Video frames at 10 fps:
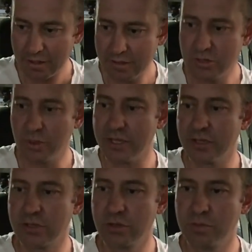This week,
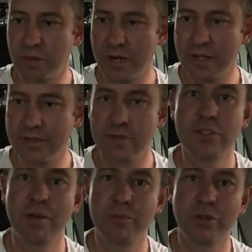the two brands that have
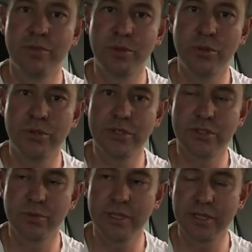jumped on board
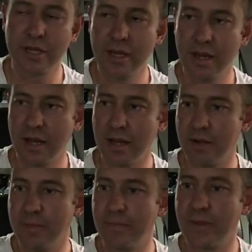this week,
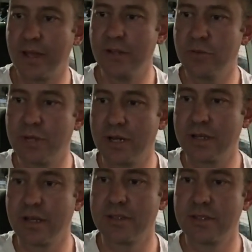and you'll be able to
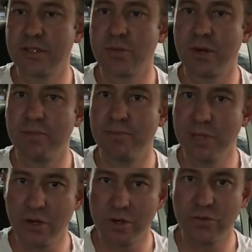guess this one,
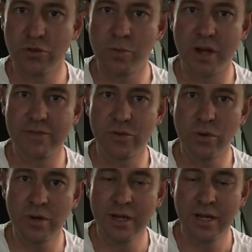Big O
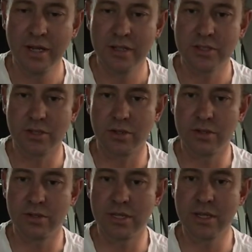4x4.
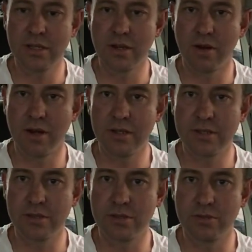So they're the guys
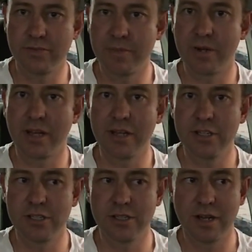that do
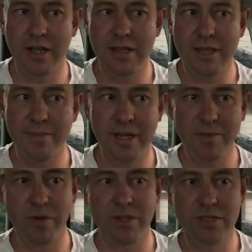fabrication, and they made
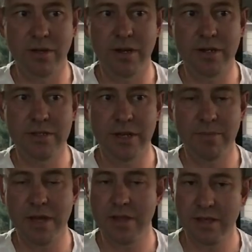my sliders up
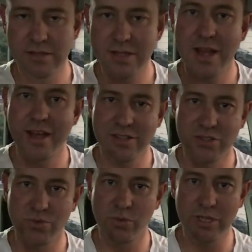and they did a
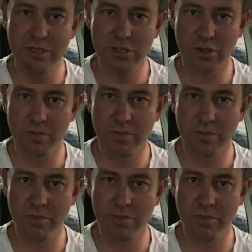sweet job.